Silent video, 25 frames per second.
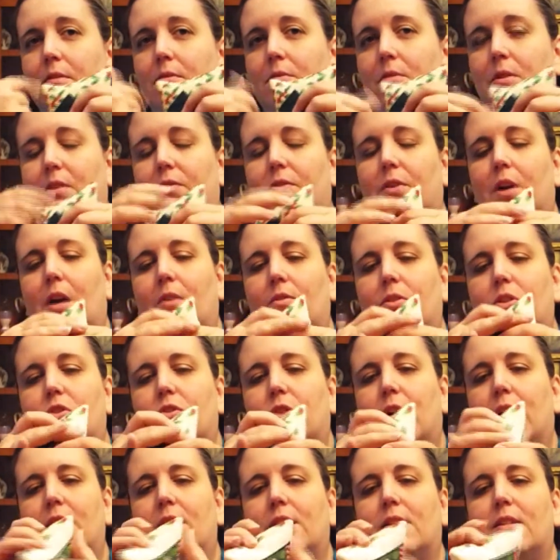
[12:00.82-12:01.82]
whenever I was
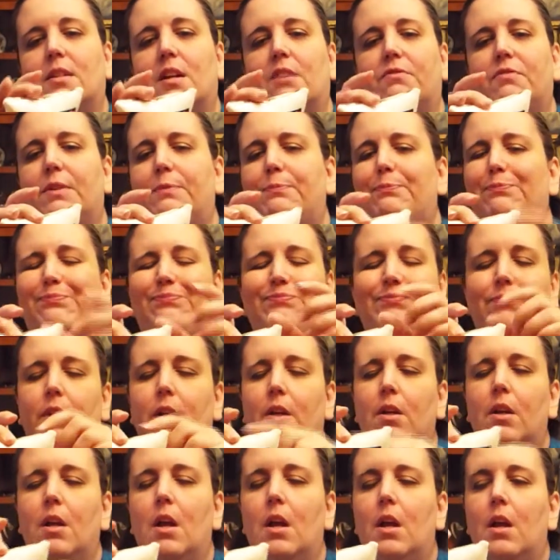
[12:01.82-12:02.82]
trying to stuff it.
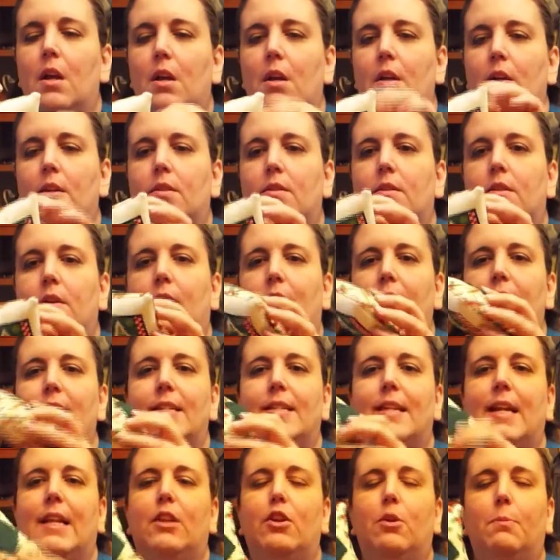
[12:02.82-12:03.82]
So I just
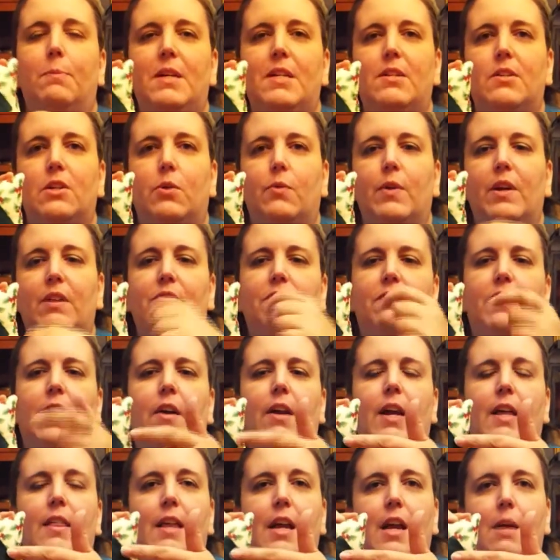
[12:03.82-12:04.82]
had a little piece of green felt.
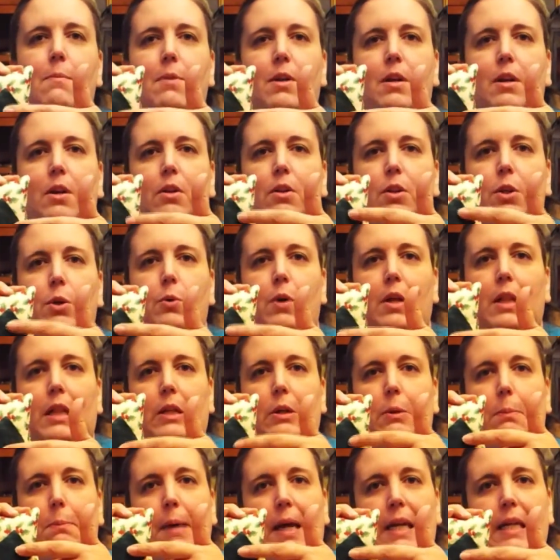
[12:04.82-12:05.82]
I think I want to glue a
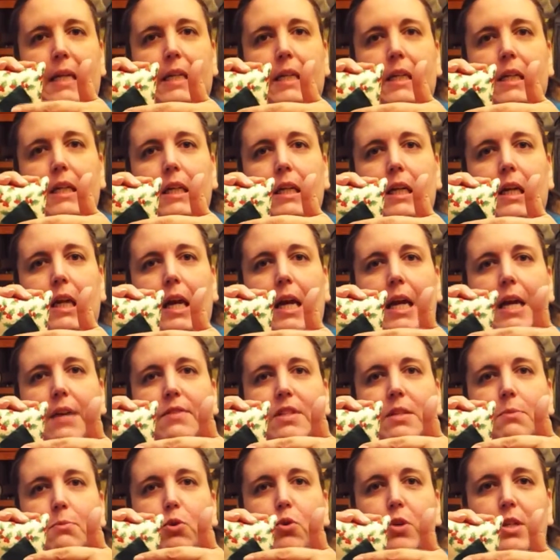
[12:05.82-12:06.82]
little button. I have
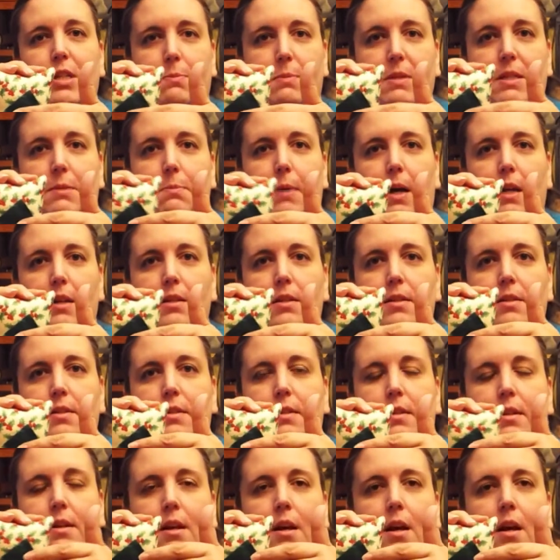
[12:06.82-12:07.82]
some Christmas
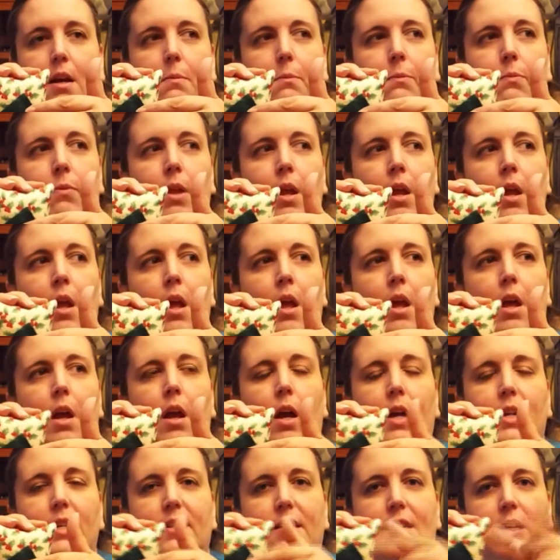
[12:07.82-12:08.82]
buttons.
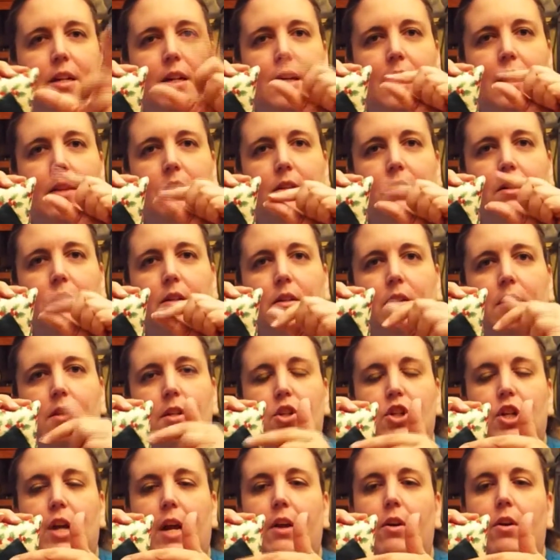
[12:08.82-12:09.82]
I just need to cut the
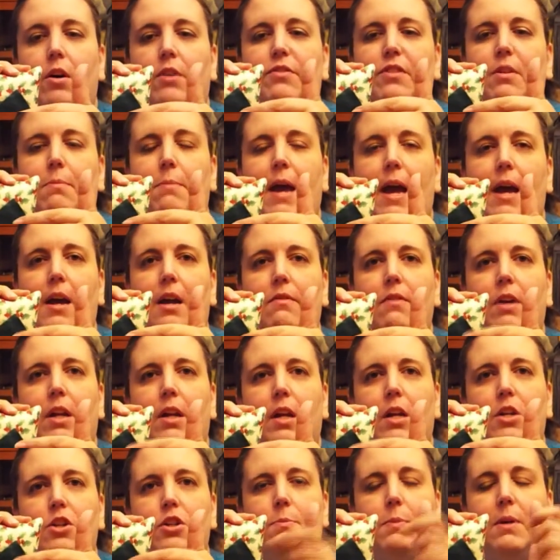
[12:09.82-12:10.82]
shank off the back of it, and
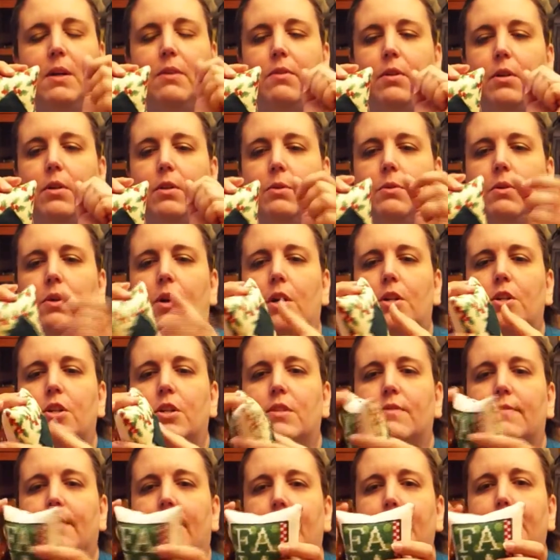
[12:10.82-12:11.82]
I should be able to glue it on
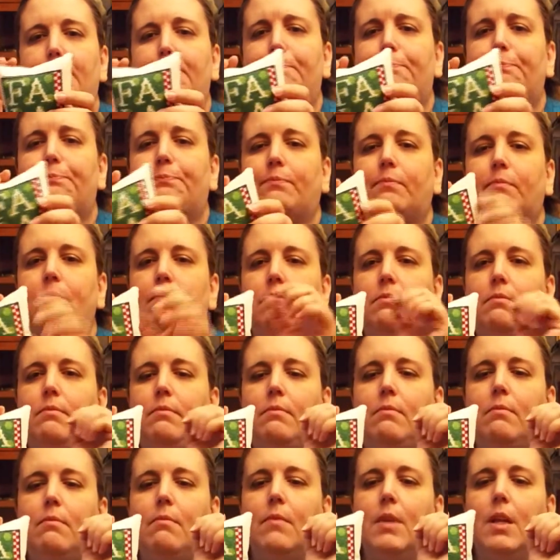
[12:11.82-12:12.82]
just fine.
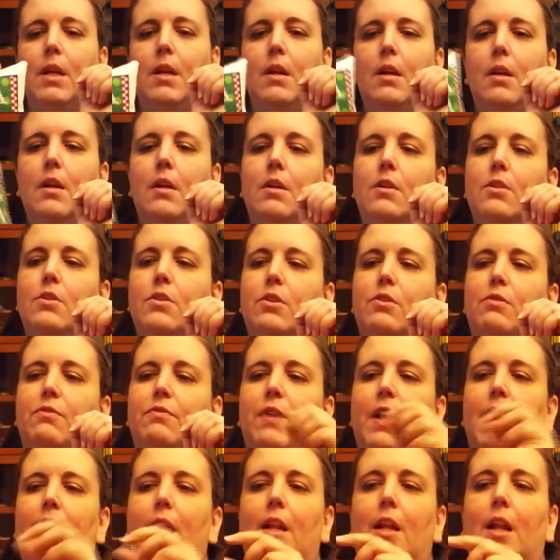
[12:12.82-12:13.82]
So fa
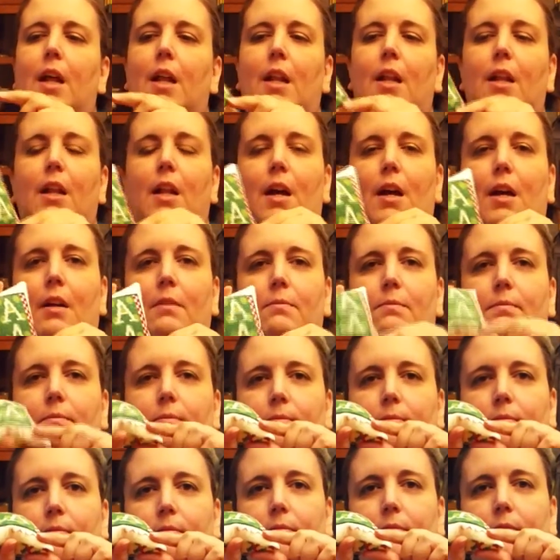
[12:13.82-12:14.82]
la la la la,
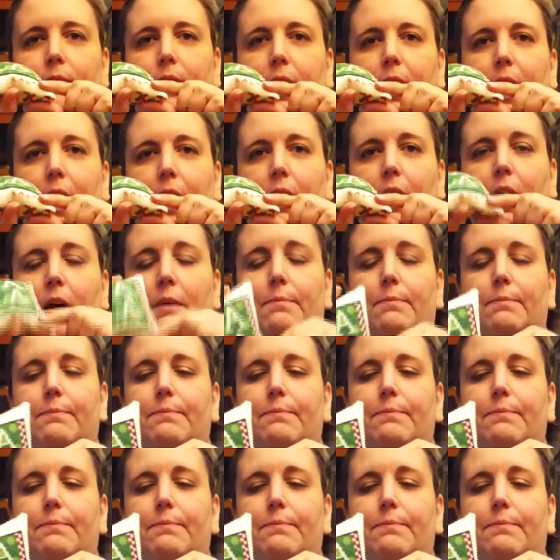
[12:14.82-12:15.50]
la la la.